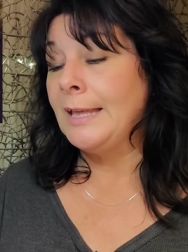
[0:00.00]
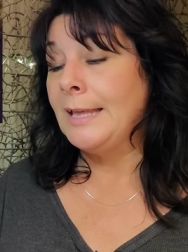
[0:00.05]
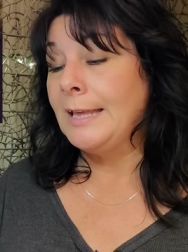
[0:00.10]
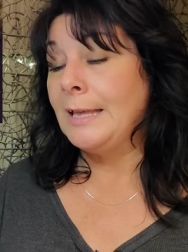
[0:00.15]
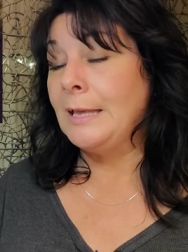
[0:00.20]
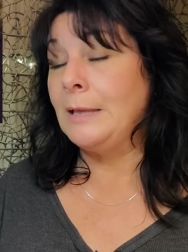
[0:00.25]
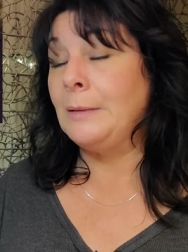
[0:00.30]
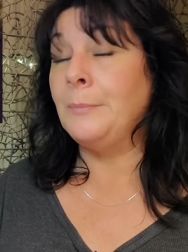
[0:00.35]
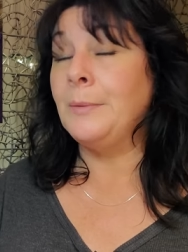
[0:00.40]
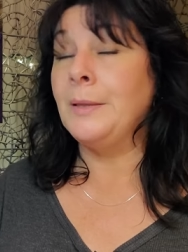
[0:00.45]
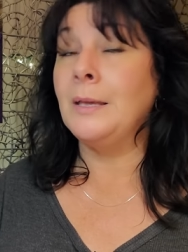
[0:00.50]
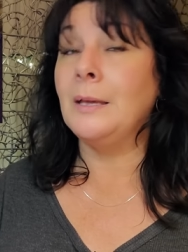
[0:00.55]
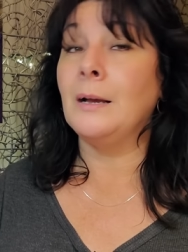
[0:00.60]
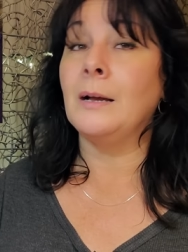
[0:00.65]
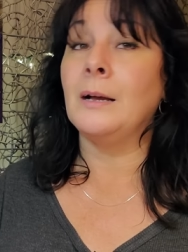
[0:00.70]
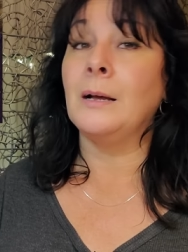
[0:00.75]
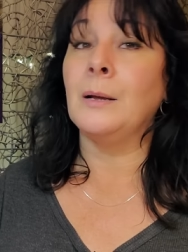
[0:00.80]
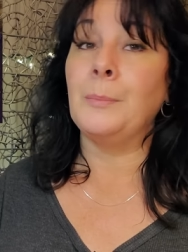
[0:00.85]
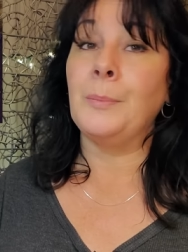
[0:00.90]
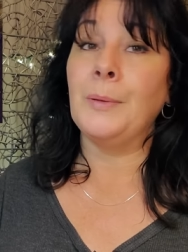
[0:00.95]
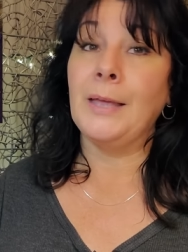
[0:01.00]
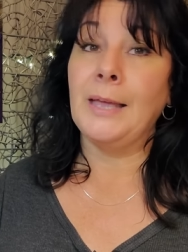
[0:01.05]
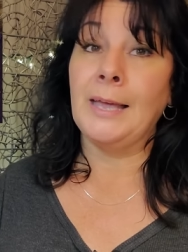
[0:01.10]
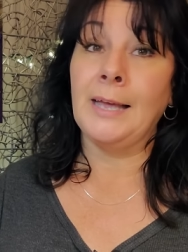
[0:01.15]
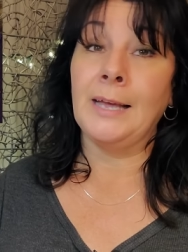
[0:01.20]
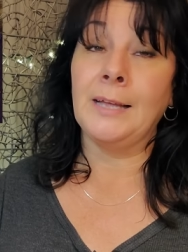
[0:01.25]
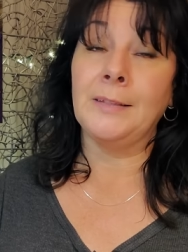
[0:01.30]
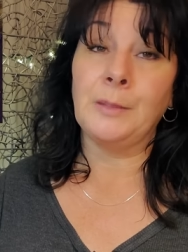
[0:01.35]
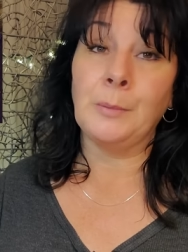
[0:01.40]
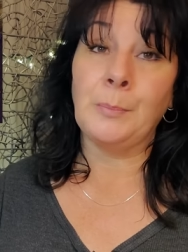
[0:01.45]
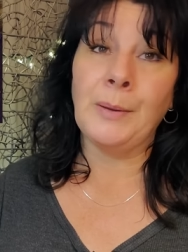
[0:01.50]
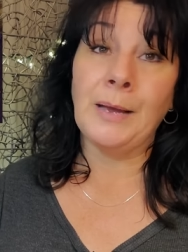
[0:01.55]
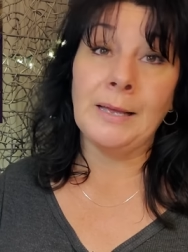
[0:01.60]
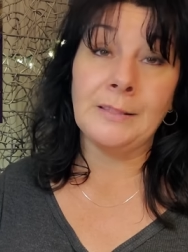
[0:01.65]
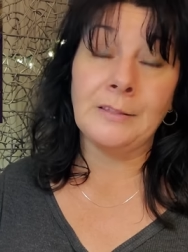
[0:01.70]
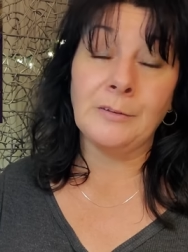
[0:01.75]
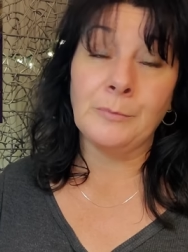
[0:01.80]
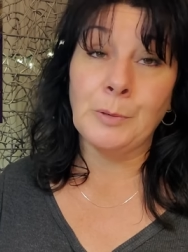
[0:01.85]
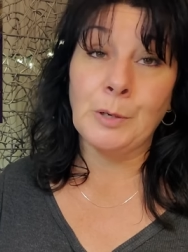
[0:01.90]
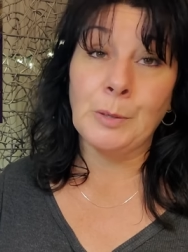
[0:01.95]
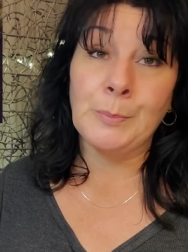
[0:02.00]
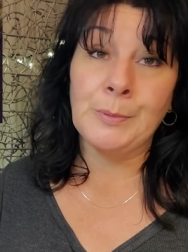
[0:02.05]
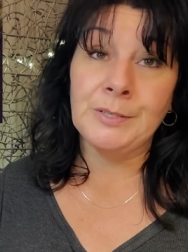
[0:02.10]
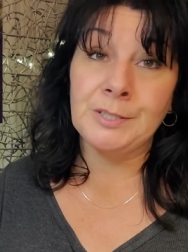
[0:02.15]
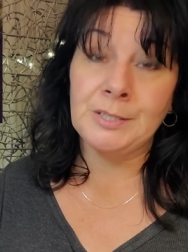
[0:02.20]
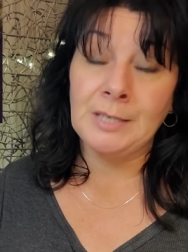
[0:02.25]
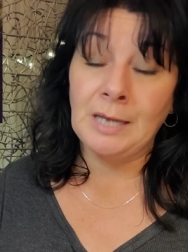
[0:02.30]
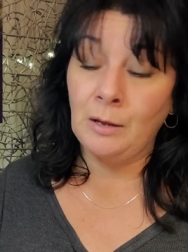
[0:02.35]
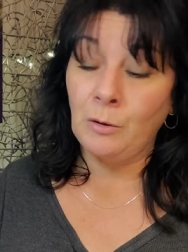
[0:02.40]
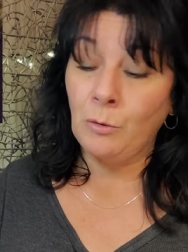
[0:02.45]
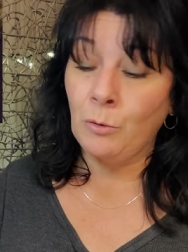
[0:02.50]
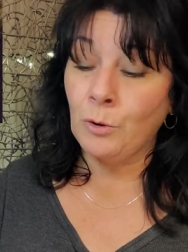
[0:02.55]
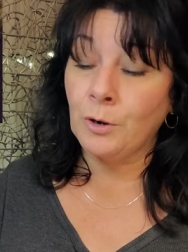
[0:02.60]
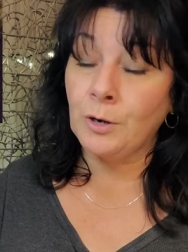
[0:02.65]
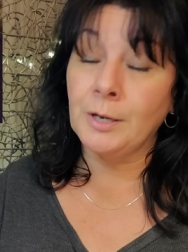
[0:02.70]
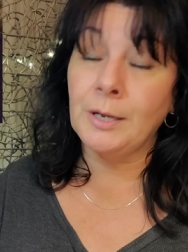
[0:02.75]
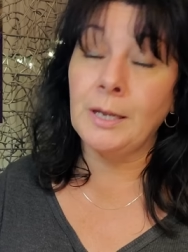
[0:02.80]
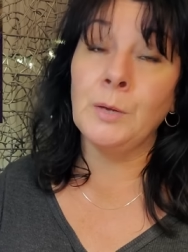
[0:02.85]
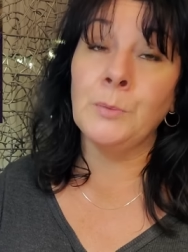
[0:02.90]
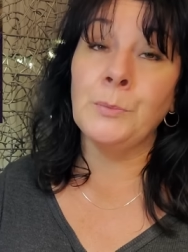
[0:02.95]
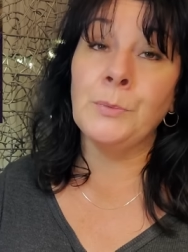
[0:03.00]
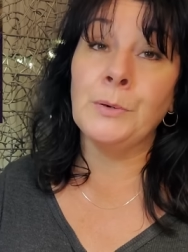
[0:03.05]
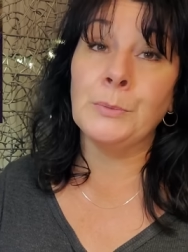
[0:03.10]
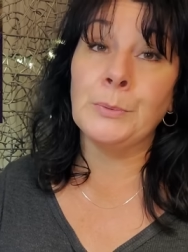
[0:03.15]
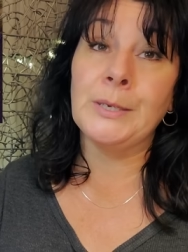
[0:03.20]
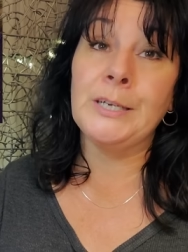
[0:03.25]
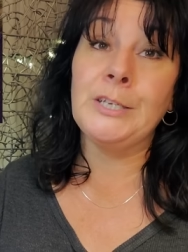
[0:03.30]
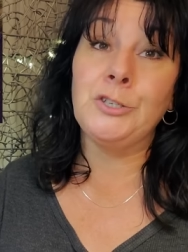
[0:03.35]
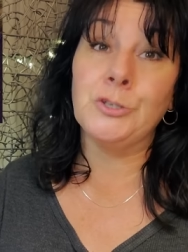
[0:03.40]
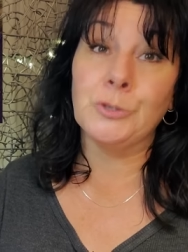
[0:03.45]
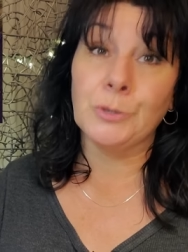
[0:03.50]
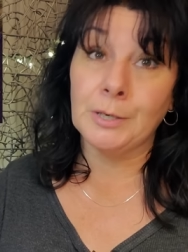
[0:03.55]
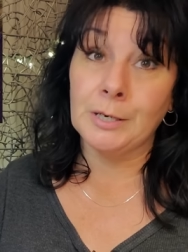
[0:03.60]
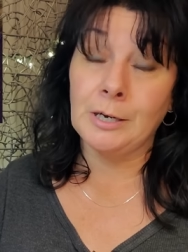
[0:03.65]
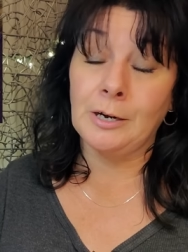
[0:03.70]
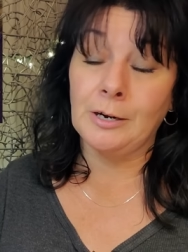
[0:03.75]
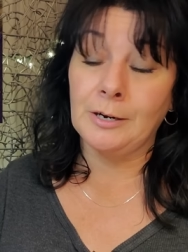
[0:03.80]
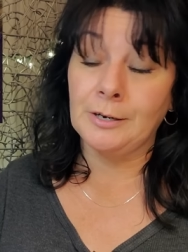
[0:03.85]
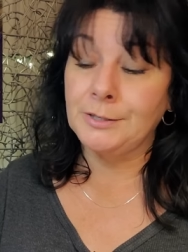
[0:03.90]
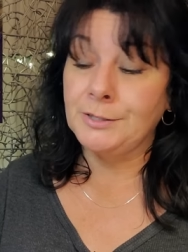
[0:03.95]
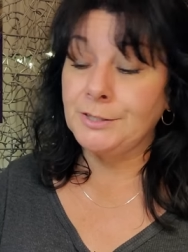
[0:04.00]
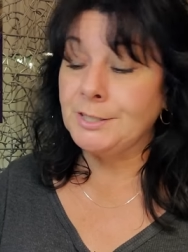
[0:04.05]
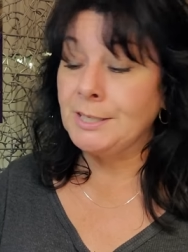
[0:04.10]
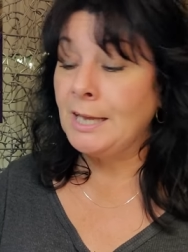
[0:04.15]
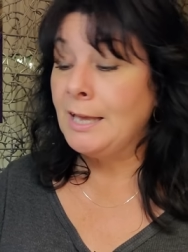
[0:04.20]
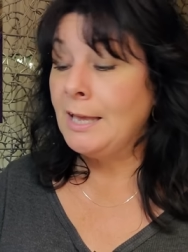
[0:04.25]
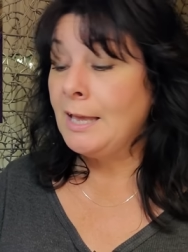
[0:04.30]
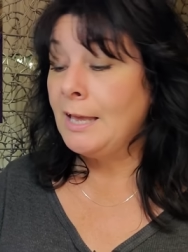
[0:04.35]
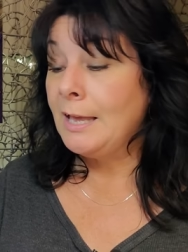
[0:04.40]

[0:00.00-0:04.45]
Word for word: hit me up at thepathofpurpose.org and we'll read your cards.